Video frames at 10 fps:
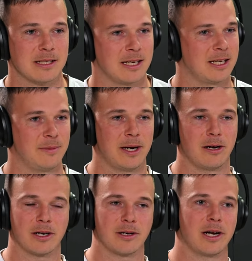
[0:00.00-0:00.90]
like in
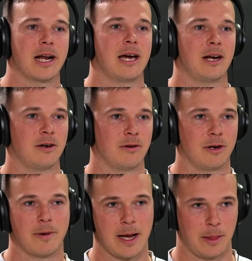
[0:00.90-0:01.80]
America and Canada
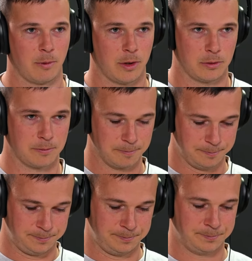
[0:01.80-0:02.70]
and around the world. Uh-huh.